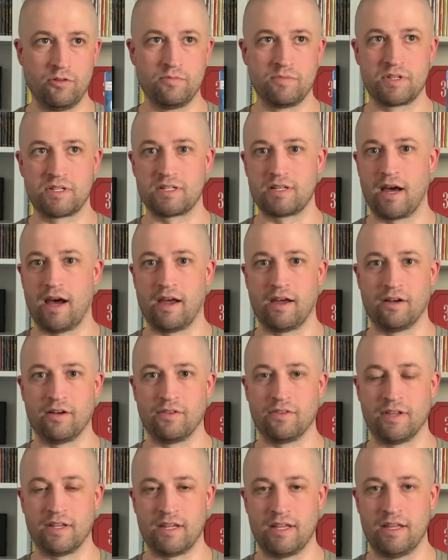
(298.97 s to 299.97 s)
style
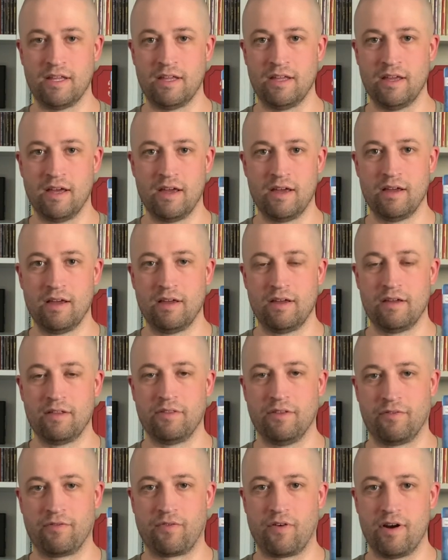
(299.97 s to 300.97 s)
that he,
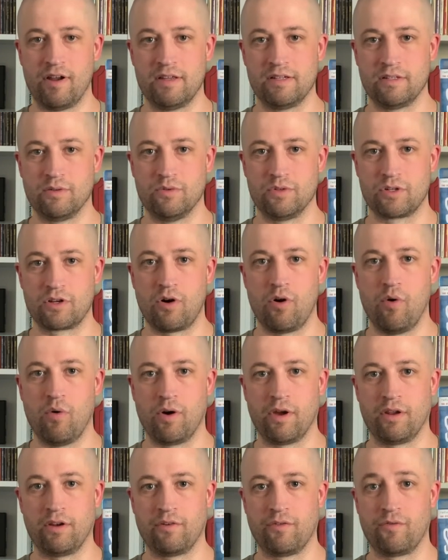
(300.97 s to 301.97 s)
the phrase that was
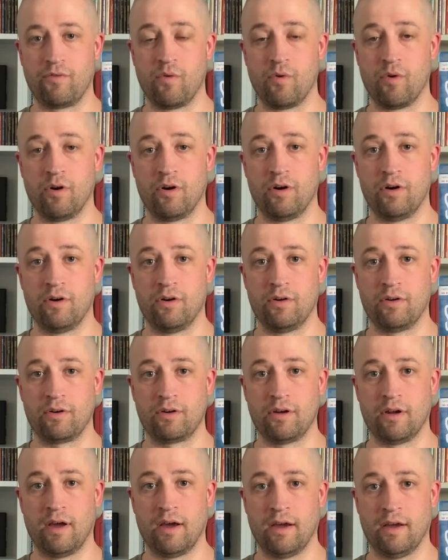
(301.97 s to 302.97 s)
coined for
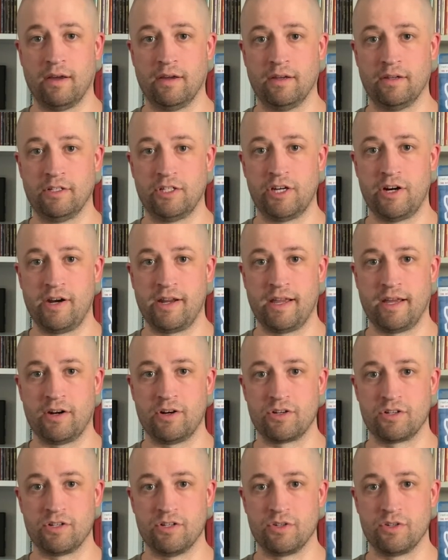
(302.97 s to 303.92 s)
uh, Gerry Anderson's